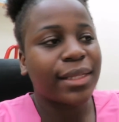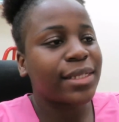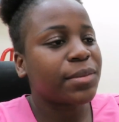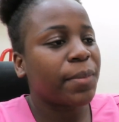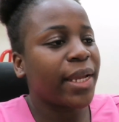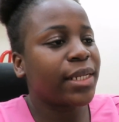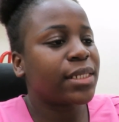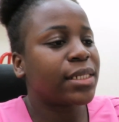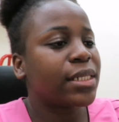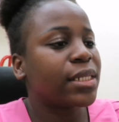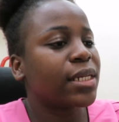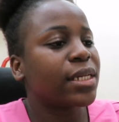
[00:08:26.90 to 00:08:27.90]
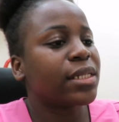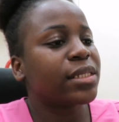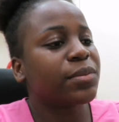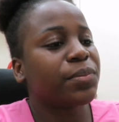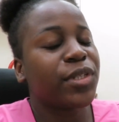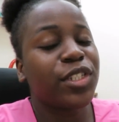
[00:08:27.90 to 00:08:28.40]
That's my tea there.
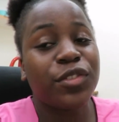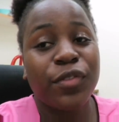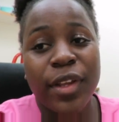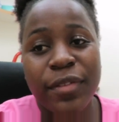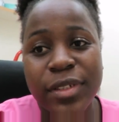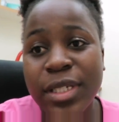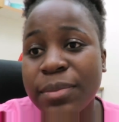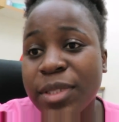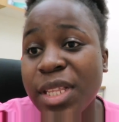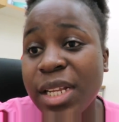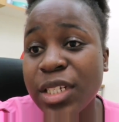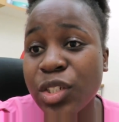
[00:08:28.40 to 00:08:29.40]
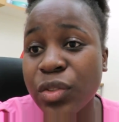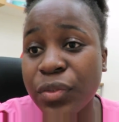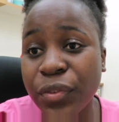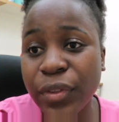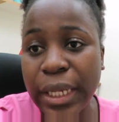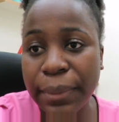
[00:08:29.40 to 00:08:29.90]
It's peach flavored. I'm starting
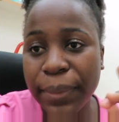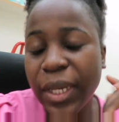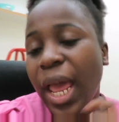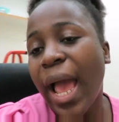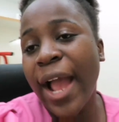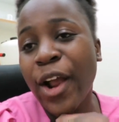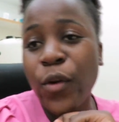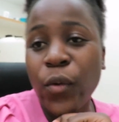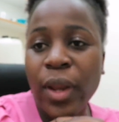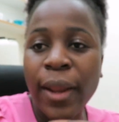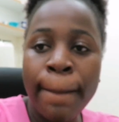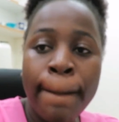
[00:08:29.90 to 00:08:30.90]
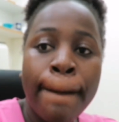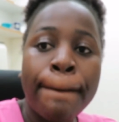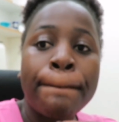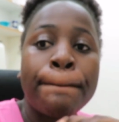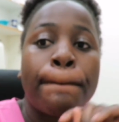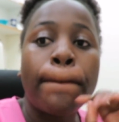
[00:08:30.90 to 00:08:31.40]
to feel a bit hungry,
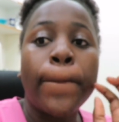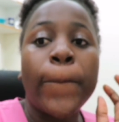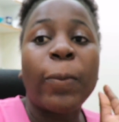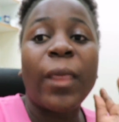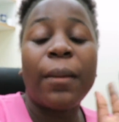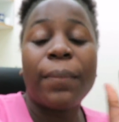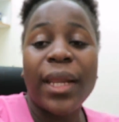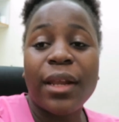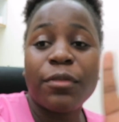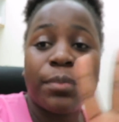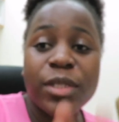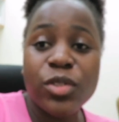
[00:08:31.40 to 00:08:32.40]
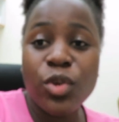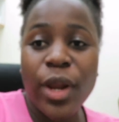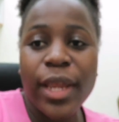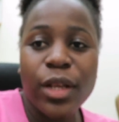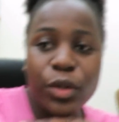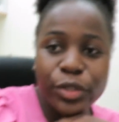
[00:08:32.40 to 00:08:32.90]
but I've been
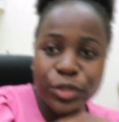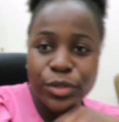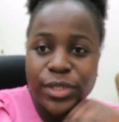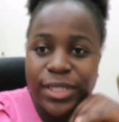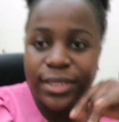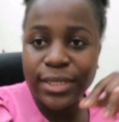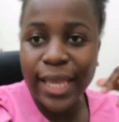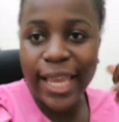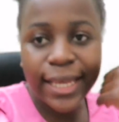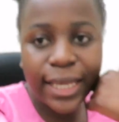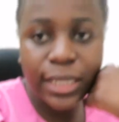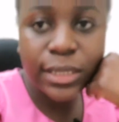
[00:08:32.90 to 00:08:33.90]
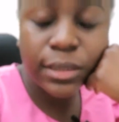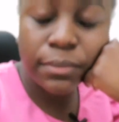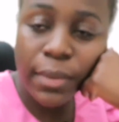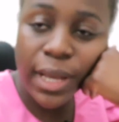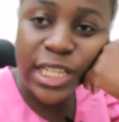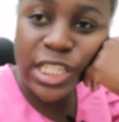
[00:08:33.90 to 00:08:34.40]
trying not to snack
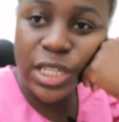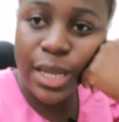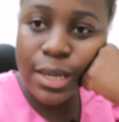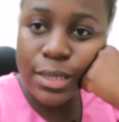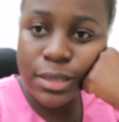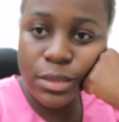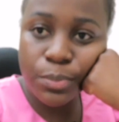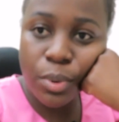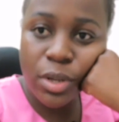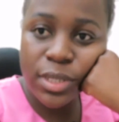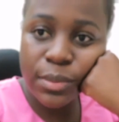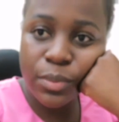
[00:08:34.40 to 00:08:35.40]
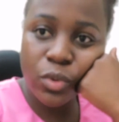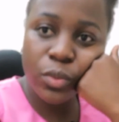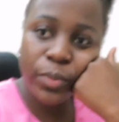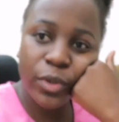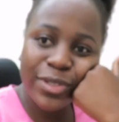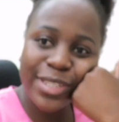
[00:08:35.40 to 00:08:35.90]
as much as
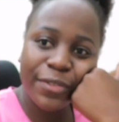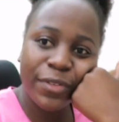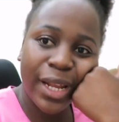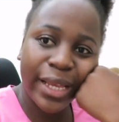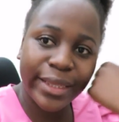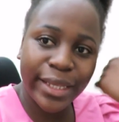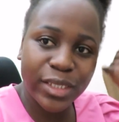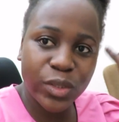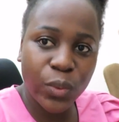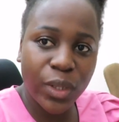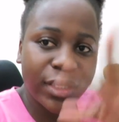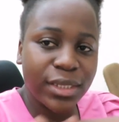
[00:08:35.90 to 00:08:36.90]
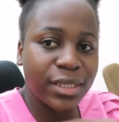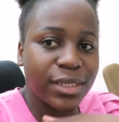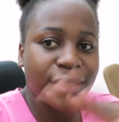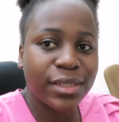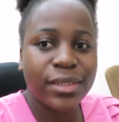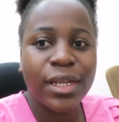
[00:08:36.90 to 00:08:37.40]
possible because I feel like that's what
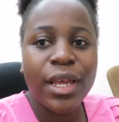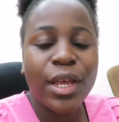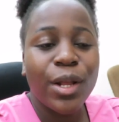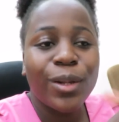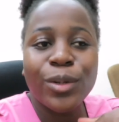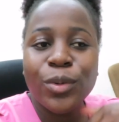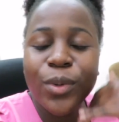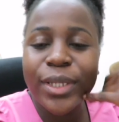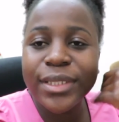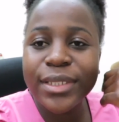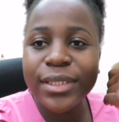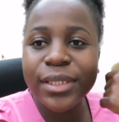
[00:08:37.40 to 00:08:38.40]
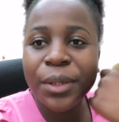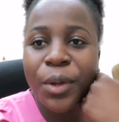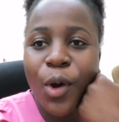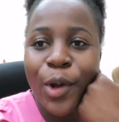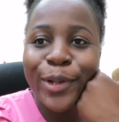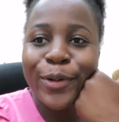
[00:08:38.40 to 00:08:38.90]
just ruins
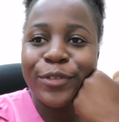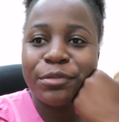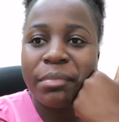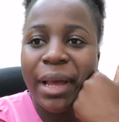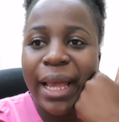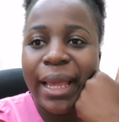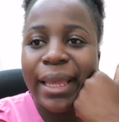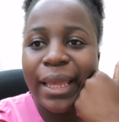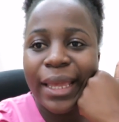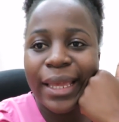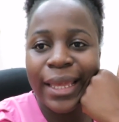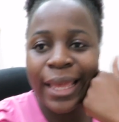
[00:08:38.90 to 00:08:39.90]
all of my